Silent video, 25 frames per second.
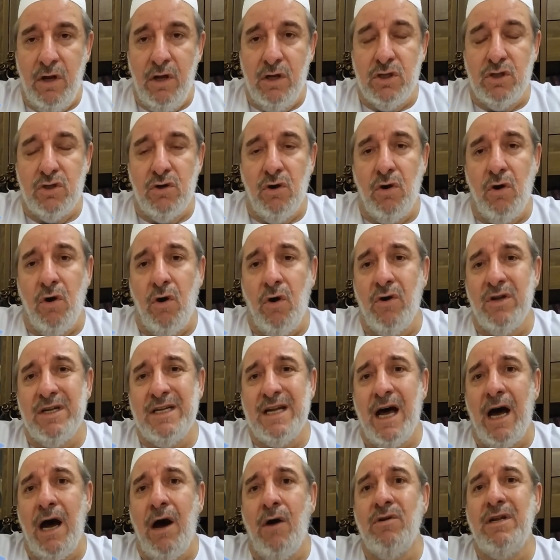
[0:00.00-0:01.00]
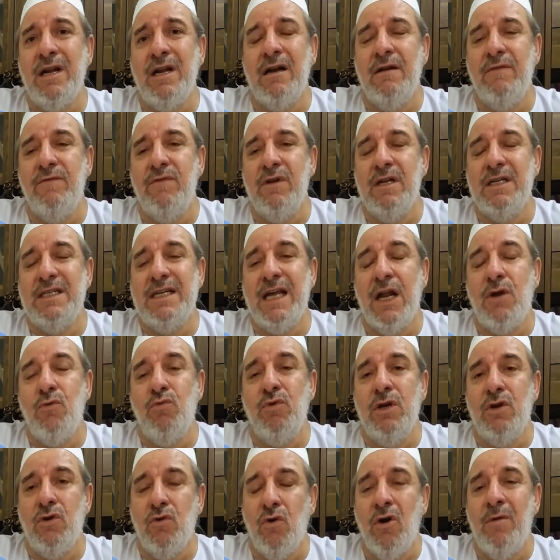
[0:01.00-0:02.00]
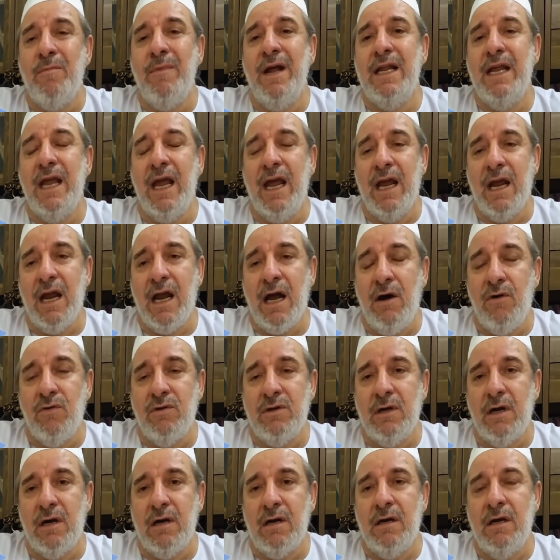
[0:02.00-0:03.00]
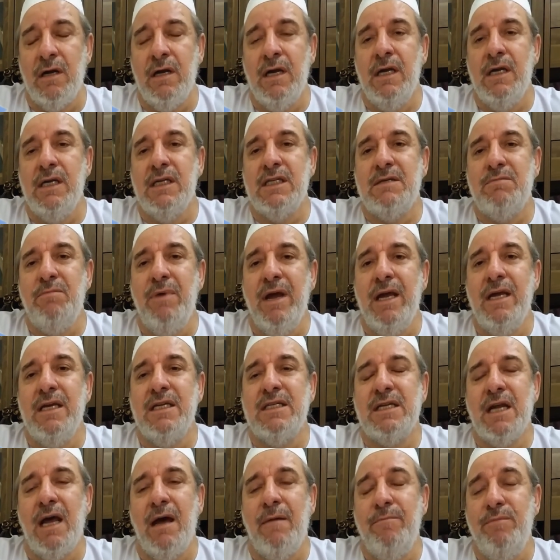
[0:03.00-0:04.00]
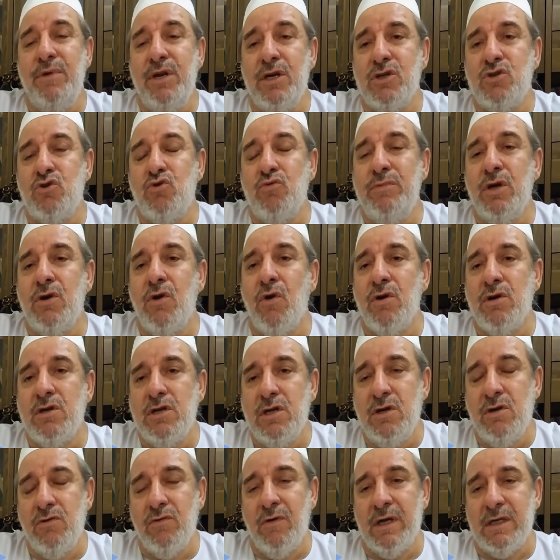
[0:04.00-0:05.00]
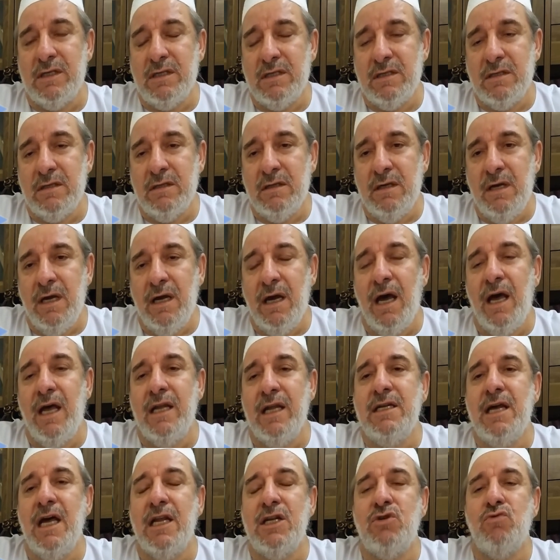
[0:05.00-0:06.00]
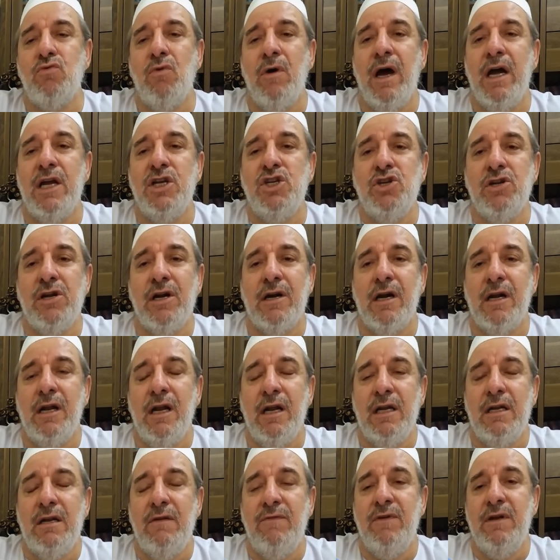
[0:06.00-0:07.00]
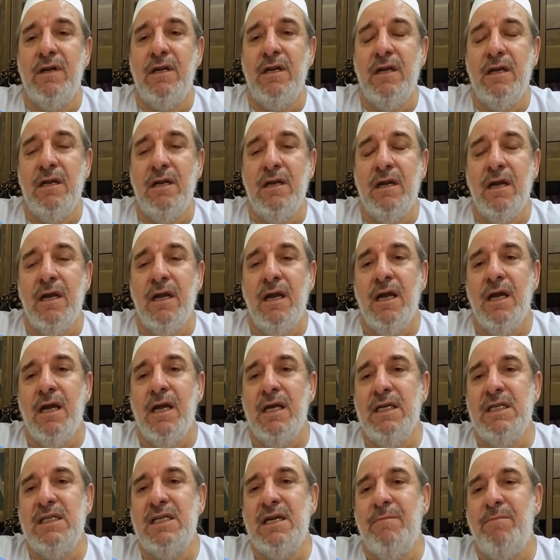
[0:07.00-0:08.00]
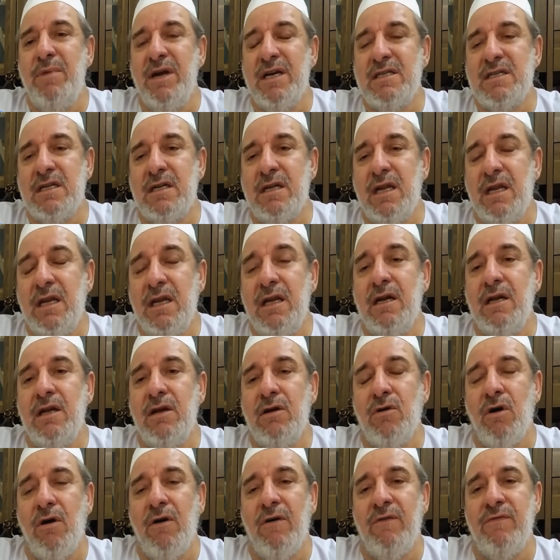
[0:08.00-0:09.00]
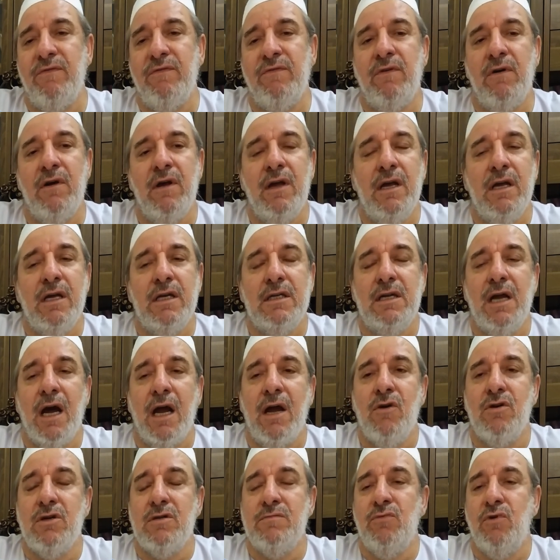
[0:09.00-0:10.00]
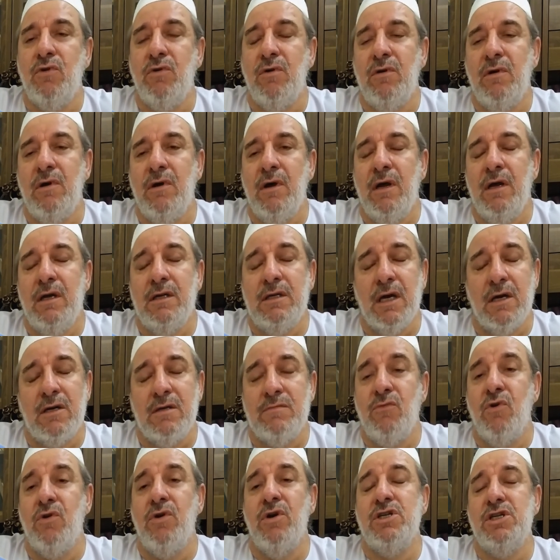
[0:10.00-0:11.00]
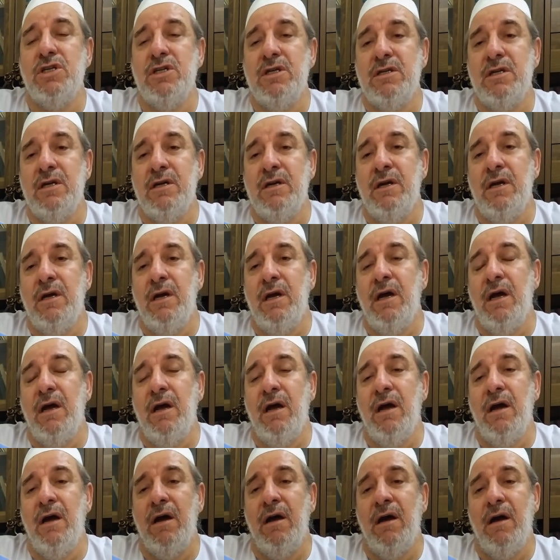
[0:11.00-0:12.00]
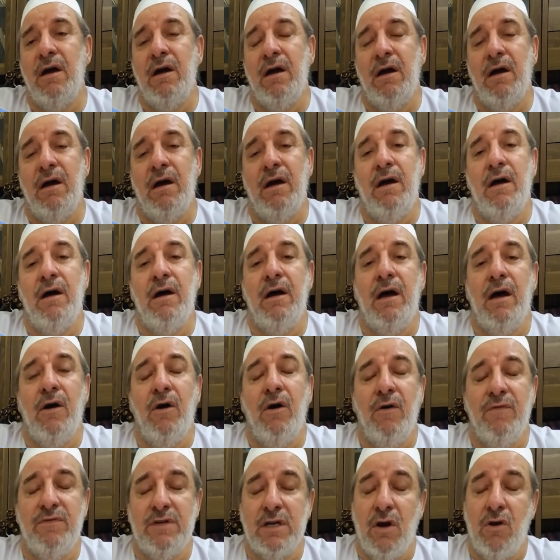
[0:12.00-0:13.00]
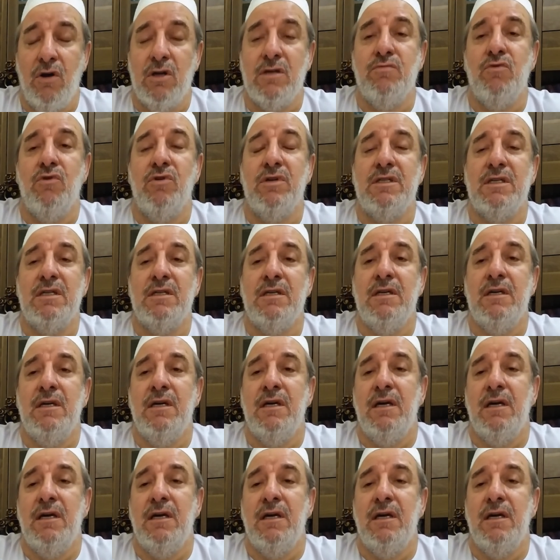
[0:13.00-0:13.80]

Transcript: So on the outer levels that we normally encounter, space appears to be continuous, and that's why general relativity is the best theory of the cosmology of the cosmos